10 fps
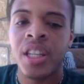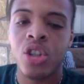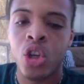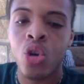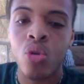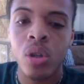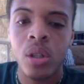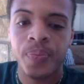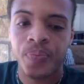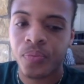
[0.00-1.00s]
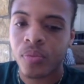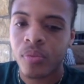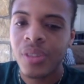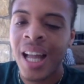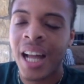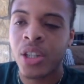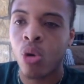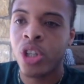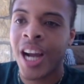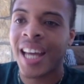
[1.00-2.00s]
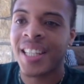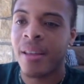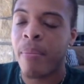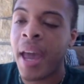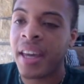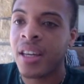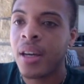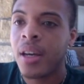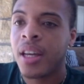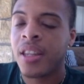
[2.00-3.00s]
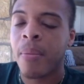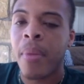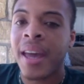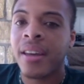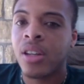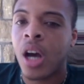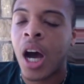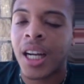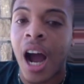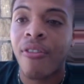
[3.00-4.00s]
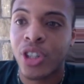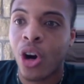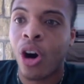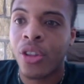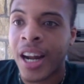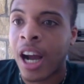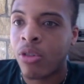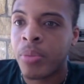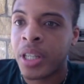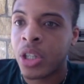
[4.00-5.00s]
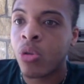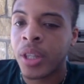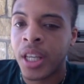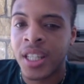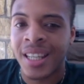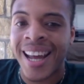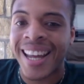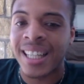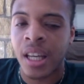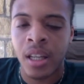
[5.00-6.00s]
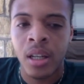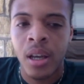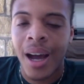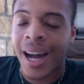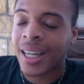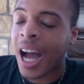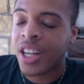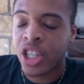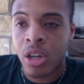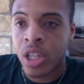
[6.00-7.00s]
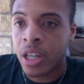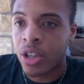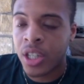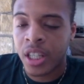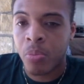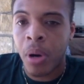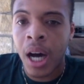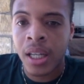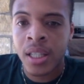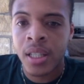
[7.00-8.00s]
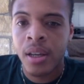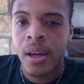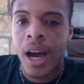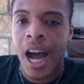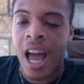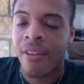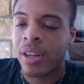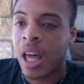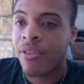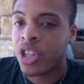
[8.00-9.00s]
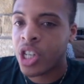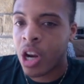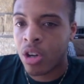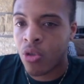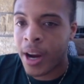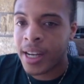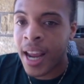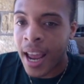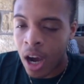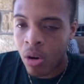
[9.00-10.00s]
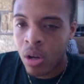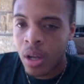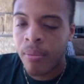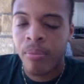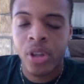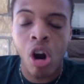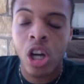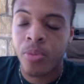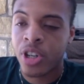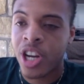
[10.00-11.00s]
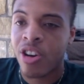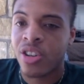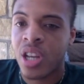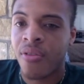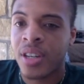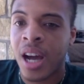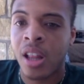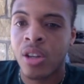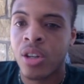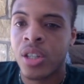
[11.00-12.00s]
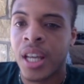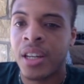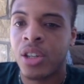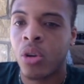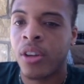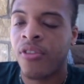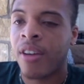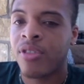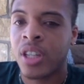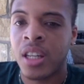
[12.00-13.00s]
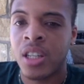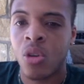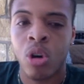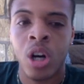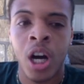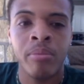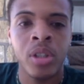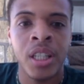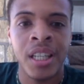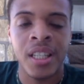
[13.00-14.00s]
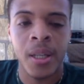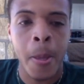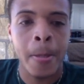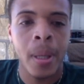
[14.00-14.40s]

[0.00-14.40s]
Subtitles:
June. I told you guys in the May conference call that I would be doing this, and I did. I got shares under $6. I have 11 shares right now. The cost per share is $7.25, so we're up decent.